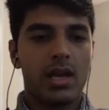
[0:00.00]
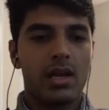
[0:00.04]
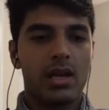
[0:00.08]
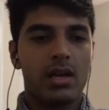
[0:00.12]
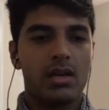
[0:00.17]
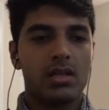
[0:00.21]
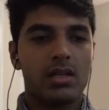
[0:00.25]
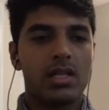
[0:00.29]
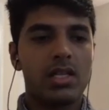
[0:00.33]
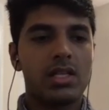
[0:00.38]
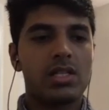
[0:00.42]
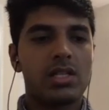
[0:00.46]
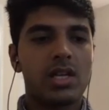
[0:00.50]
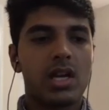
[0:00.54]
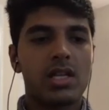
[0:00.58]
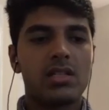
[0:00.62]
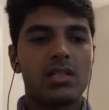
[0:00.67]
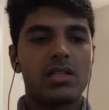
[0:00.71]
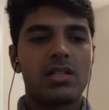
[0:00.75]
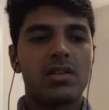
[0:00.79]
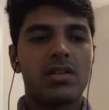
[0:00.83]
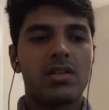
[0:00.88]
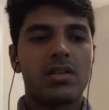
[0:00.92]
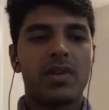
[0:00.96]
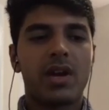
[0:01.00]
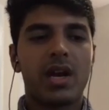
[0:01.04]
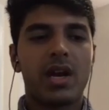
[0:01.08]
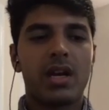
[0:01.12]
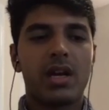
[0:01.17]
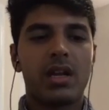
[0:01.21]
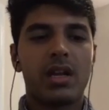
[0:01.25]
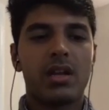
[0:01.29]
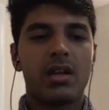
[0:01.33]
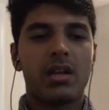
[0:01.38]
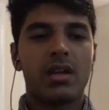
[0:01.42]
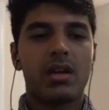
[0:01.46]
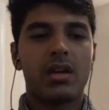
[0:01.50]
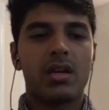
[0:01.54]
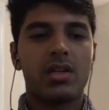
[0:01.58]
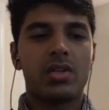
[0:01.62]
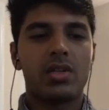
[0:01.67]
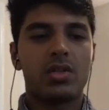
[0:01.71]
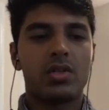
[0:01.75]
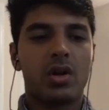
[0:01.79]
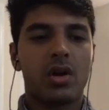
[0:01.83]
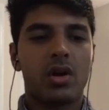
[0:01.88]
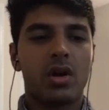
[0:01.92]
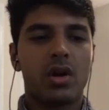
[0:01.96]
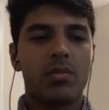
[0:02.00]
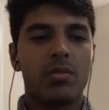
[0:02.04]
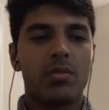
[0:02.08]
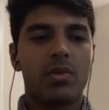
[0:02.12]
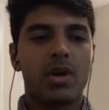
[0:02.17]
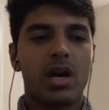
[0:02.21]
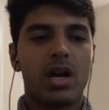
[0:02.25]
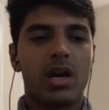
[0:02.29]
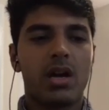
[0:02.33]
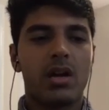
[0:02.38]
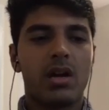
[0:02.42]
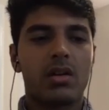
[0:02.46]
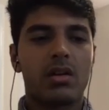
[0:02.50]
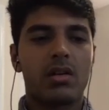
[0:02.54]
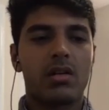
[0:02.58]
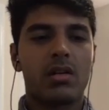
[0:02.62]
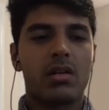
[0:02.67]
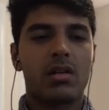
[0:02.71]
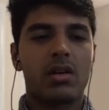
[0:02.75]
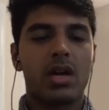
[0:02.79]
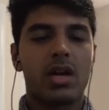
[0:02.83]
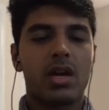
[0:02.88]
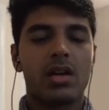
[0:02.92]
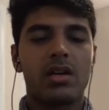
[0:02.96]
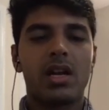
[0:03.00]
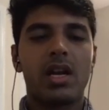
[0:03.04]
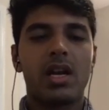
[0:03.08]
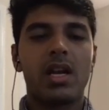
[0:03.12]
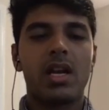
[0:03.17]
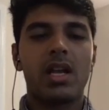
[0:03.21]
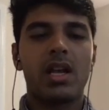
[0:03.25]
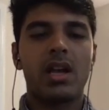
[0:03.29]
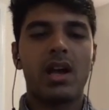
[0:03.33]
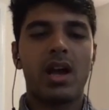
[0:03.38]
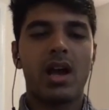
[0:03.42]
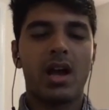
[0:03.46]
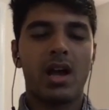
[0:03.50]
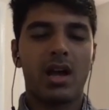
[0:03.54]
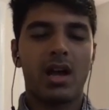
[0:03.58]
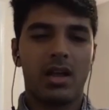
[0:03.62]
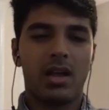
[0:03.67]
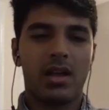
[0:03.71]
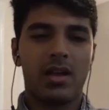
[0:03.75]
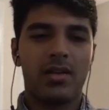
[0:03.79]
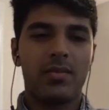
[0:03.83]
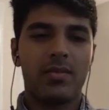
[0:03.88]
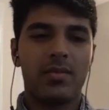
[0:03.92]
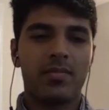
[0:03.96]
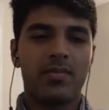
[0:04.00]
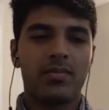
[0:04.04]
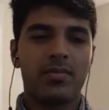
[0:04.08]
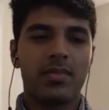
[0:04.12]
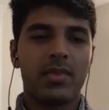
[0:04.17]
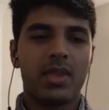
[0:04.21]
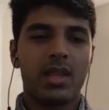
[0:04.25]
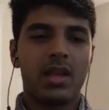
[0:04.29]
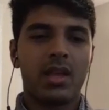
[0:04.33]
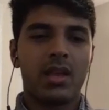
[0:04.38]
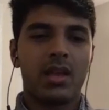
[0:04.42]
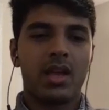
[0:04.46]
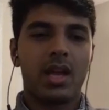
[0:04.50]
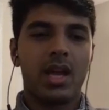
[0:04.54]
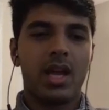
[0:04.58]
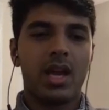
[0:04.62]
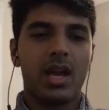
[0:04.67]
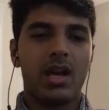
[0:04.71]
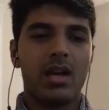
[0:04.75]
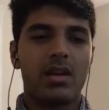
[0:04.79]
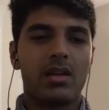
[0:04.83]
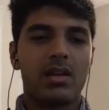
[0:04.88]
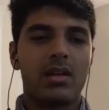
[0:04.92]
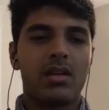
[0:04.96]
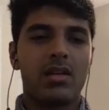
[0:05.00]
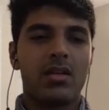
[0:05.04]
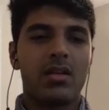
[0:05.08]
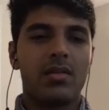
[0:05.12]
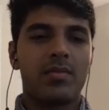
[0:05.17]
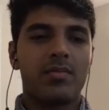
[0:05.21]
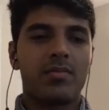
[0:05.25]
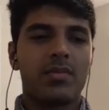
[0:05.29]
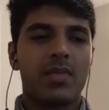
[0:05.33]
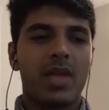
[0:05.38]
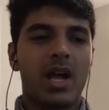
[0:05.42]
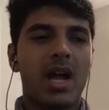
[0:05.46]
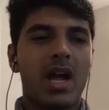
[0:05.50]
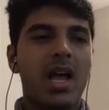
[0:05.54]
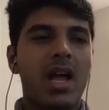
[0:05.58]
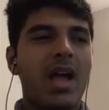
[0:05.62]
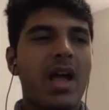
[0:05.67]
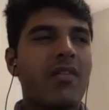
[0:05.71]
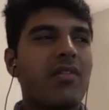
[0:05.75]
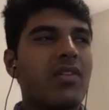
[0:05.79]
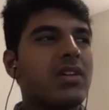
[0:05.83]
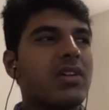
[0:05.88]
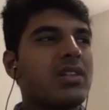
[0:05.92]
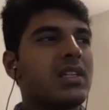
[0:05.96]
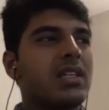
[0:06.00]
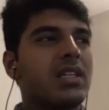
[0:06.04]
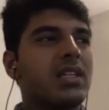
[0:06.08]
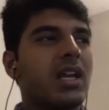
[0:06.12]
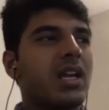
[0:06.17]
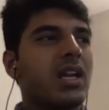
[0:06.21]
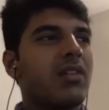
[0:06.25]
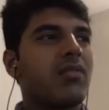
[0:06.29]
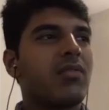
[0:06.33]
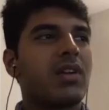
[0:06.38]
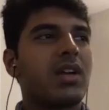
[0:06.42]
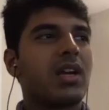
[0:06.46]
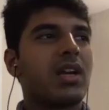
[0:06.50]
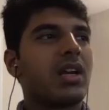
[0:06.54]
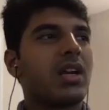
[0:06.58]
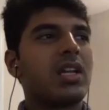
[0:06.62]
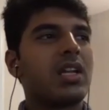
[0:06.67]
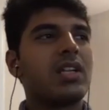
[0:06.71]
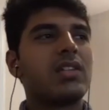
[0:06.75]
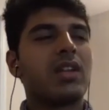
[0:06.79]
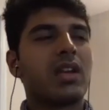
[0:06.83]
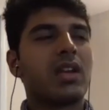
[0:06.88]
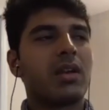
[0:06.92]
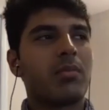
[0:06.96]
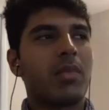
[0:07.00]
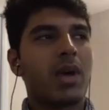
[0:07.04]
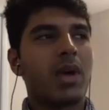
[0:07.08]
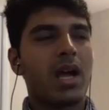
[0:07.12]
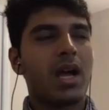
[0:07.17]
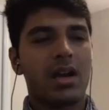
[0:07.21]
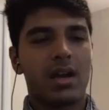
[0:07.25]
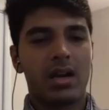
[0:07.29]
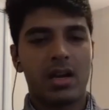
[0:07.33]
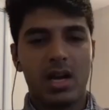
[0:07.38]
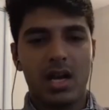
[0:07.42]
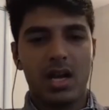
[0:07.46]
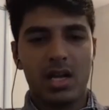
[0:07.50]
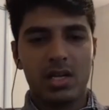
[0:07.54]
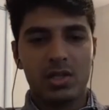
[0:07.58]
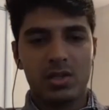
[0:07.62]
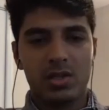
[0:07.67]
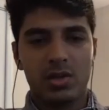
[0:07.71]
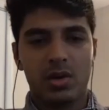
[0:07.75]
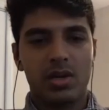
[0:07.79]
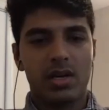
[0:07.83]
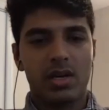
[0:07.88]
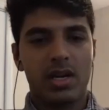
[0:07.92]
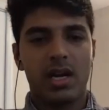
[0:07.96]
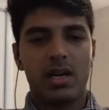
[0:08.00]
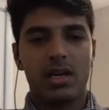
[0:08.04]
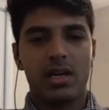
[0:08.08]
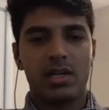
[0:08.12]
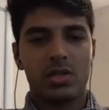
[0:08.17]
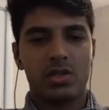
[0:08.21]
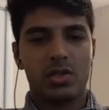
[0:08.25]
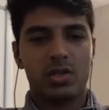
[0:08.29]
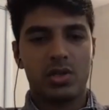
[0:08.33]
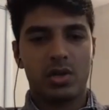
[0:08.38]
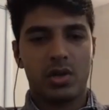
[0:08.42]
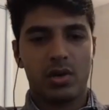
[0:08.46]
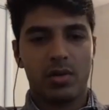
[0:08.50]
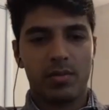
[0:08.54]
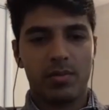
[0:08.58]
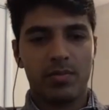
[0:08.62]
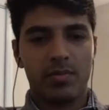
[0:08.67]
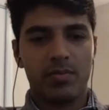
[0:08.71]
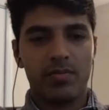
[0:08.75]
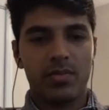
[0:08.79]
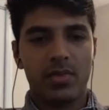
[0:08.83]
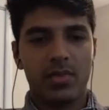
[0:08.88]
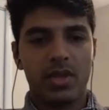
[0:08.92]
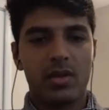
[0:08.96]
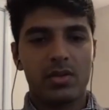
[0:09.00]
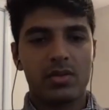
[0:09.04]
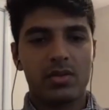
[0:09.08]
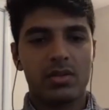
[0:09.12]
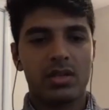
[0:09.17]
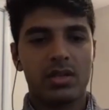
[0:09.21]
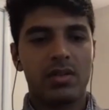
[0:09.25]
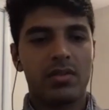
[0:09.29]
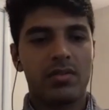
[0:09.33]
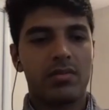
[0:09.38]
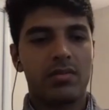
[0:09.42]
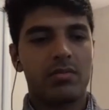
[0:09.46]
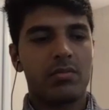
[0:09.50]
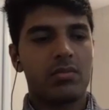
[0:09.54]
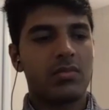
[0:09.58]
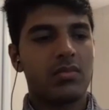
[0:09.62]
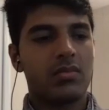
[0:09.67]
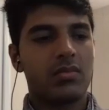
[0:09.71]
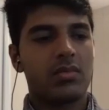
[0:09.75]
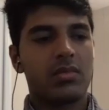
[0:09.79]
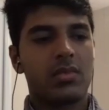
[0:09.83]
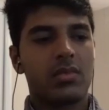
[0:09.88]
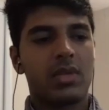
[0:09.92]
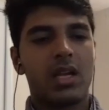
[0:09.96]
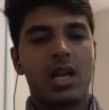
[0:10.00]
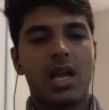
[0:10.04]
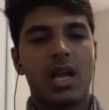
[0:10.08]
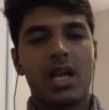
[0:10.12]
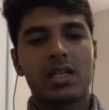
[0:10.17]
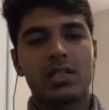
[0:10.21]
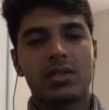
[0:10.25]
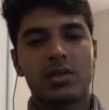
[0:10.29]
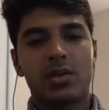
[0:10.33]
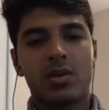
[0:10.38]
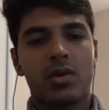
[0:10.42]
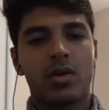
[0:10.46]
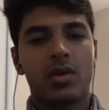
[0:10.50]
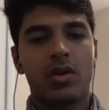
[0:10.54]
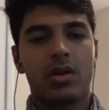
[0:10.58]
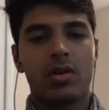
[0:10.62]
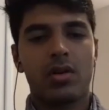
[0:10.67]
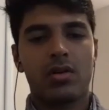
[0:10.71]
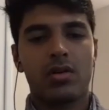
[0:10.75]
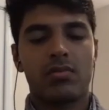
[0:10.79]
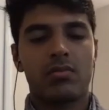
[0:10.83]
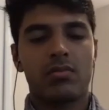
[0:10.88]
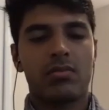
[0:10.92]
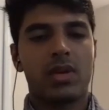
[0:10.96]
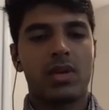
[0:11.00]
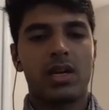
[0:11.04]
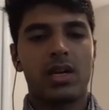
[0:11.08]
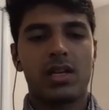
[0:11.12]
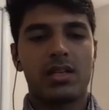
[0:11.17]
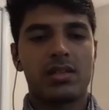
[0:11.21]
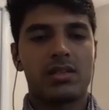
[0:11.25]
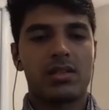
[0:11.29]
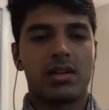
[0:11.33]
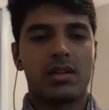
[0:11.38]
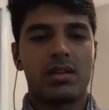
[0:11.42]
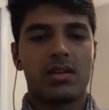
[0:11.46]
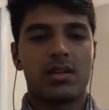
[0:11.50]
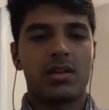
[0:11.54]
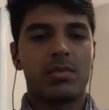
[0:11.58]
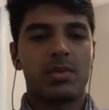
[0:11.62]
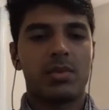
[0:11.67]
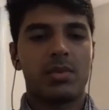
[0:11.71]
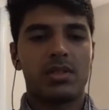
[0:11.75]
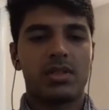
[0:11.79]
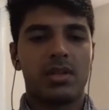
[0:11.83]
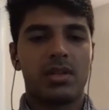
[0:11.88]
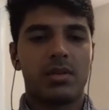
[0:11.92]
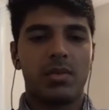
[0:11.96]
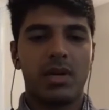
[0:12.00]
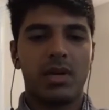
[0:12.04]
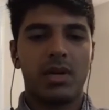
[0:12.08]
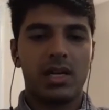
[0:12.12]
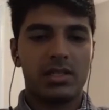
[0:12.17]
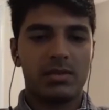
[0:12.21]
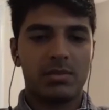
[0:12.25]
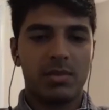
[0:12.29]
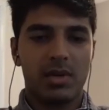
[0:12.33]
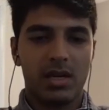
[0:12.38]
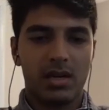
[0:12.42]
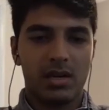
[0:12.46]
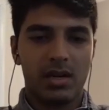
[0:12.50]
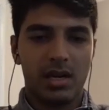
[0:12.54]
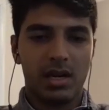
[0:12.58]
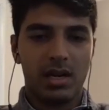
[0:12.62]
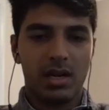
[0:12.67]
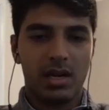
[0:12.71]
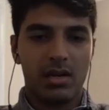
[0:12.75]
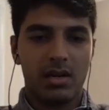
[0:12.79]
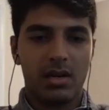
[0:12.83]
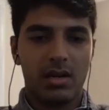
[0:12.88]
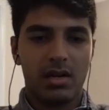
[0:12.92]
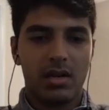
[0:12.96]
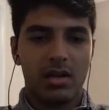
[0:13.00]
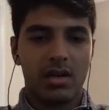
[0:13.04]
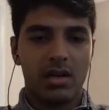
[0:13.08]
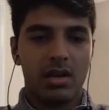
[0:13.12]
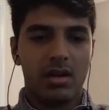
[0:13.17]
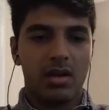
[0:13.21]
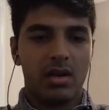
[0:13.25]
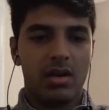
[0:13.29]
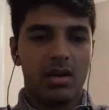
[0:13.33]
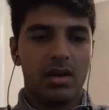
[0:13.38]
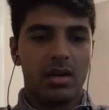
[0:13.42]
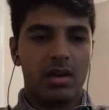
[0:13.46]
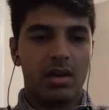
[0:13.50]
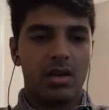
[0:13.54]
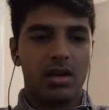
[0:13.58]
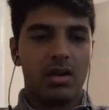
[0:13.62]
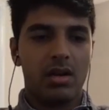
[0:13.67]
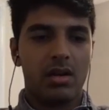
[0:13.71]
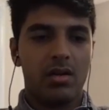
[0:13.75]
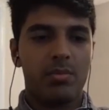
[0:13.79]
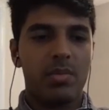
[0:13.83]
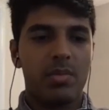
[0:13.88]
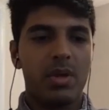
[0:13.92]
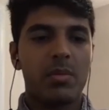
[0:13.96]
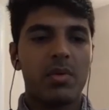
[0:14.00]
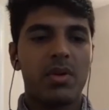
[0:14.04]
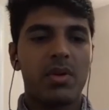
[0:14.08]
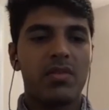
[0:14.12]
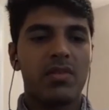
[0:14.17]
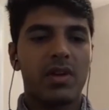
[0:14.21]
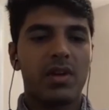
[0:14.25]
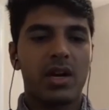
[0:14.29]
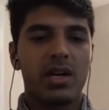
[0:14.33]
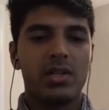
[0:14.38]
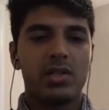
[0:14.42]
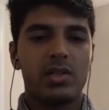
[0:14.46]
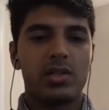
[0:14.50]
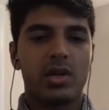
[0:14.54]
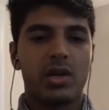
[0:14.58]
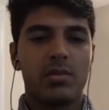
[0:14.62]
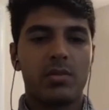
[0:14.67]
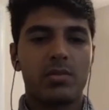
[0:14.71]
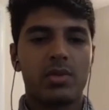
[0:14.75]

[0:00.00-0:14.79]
then the chances of getting a job are really high. And I haven't seen anyone, at least in my class, not get a job. So the last cohort, it has 100% placement rate. People find